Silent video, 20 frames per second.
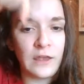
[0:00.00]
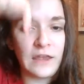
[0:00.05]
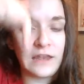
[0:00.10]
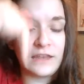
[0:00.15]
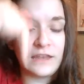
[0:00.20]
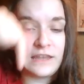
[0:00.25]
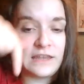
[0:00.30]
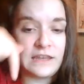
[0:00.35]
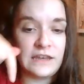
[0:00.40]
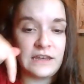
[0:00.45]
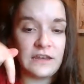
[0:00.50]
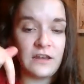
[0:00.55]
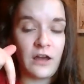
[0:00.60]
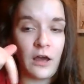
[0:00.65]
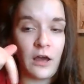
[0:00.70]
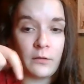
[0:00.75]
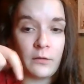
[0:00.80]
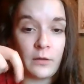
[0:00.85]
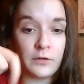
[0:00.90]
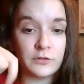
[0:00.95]
and then
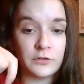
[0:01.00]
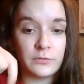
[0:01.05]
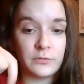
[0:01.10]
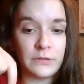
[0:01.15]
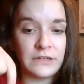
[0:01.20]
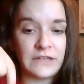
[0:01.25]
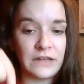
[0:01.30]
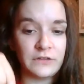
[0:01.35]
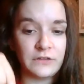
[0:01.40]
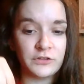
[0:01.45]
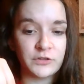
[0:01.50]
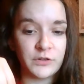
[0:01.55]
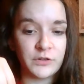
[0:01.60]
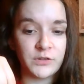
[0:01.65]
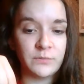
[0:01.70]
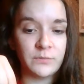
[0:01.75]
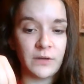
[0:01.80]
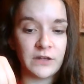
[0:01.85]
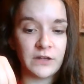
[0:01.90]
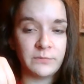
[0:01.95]
I'm also gonna put it down in the
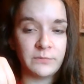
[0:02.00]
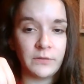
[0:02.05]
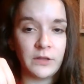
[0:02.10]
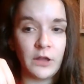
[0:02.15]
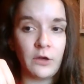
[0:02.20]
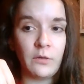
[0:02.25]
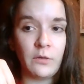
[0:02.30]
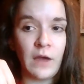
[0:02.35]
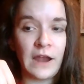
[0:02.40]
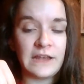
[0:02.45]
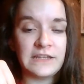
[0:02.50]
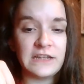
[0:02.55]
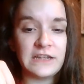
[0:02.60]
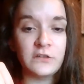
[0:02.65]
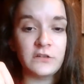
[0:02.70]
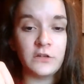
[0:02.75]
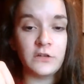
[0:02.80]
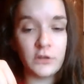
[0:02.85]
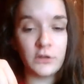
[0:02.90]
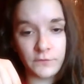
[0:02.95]
description box below. I
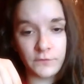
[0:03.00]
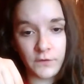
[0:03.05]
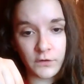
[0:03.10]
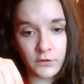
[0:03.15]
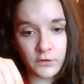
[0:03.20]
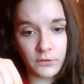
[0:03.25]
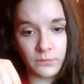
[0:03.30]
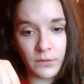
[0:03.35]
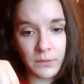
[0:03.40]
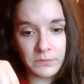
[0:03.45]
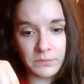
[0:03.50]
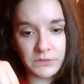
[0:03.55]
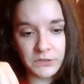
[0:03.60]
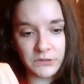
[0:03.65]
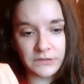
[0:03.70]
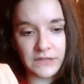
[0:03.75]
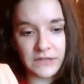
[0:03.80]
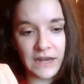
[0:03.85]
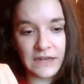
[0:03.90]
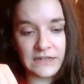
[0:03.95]
did another Funko Pop
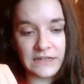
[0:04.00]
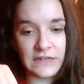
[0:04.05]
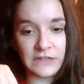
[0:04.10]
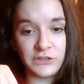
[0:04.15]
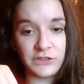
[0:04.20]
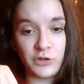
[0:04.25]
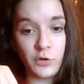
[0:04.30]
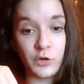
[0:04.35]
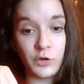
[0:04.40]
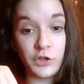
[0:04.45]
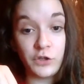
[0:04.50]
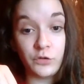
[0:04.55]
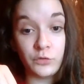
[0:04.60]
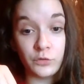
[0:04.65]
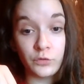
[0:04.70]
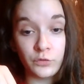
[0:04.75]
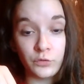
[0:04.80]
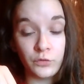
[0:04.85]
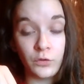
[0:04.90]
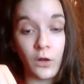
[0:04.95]
series. I did a Tokyo
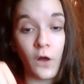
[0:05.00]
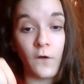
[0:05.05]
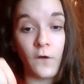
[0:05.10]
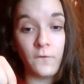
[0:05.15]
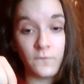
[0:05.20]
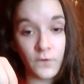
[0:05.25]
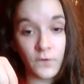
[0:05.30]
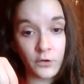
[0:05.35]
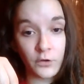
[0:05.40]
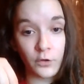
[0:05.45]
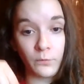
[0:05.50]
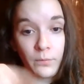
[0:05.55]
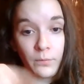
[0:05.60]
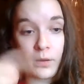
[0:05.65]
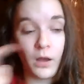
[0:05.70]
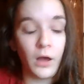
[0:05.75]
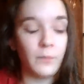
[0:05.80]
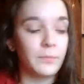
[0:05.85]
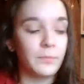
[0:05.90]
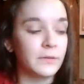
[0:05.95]
Ghoul Funko
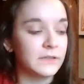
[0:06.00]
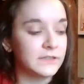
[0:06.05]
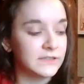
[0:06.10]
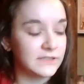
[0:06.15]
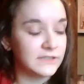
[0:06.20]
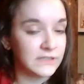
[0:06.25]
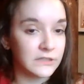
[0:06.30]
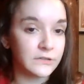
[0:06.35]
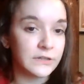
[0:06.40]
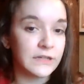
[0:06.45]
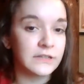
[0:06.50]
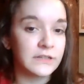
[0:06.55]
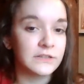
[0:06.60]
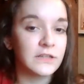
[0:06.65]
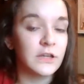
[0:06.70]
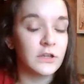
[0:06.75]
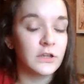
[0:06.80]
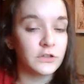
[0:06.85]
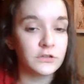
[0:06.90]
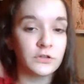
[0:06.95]
Pop
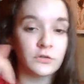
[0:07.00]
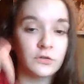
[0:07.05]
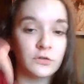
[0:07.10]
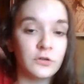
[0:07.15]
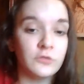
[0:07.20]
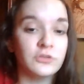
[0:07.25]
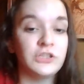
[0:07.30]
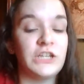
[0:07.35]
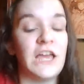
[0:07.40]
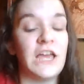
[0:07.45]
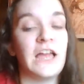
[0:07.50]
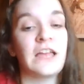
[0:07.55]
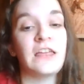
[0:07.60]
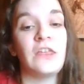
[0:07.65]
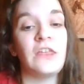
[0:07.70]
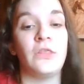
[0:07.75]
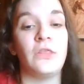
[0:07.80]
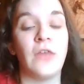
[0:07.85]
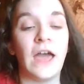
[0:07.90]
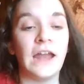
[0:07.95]
series, so go check
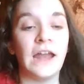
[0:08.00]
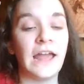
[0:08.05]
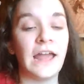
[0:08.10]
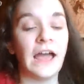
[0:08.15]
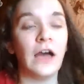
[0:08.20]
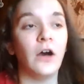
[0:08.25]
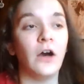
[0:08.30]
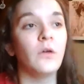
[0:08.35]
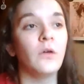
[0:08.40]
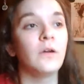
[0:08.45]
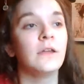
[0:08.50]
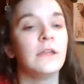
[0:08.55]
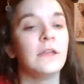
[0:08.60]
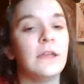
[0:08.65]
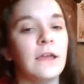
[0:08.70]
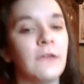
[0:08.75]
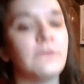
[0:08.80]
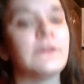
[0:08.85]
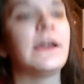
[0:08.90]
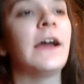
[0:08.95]
that out
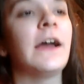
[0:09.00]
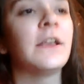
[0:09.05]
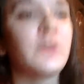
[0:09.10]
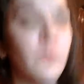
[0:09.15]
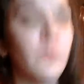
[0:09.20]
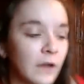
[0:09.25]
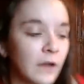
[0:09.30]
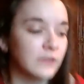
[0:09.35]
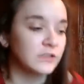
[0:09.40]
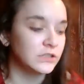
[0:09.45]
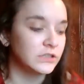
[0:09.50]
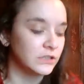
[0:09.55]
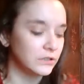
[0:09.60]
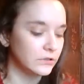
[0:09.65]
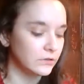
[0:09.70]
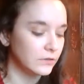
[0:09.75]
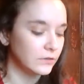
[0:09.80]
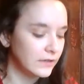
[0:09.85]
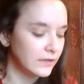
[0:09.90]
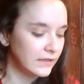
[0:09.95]
if you guys want
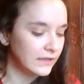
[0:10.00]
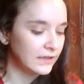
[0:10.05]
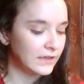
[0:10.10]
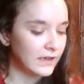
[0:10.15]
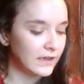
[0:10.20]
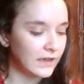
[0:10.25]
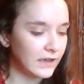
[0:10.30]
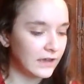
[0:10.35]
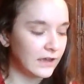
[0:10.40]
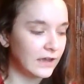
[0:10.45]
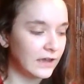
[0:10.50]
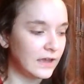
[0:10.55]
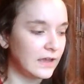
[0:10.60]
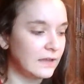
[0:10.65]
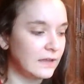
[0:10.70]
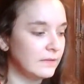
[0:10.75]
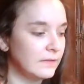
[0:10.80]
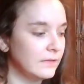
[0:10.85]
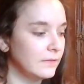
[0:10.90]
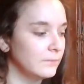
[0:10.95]
to.
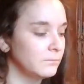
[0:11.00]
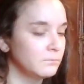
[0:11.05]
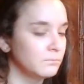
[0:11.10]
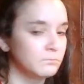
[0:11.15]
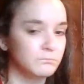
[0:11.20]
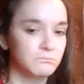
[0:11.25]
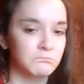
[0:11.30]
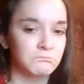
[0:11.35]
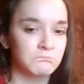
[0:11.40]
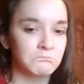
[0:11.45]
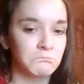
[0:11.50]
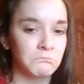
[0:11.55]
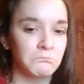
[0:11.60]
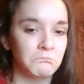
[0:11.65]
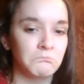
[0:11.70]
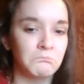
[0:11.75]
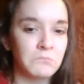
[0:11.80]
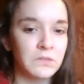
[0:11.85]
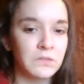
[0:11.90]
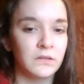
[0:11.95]
And
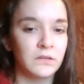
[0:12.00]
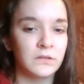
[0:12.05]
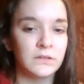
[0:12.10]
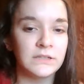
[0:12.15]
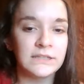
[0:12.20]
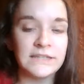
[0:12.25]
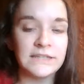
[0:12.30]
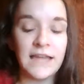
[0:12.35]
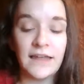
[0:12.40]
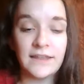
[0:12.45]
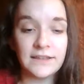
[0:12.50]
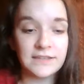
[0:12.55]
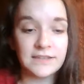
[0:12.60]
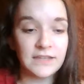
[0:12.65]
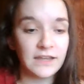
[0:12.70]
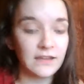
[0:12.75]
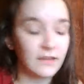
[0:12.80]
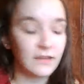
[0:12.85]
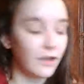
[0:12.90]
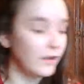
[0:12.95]
yeah, that's
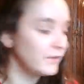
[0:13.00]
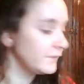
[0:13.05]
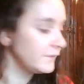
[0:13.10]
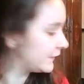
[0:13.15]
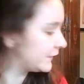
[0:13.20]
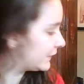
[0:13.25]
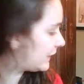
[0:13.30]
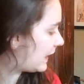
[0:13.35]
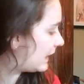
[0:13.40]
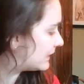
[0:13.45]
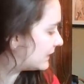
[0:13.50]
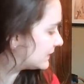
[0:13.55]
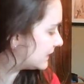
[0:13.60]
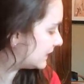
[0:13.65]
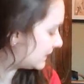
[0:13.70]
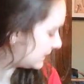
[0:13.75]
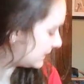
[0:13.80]
all I got for you guys.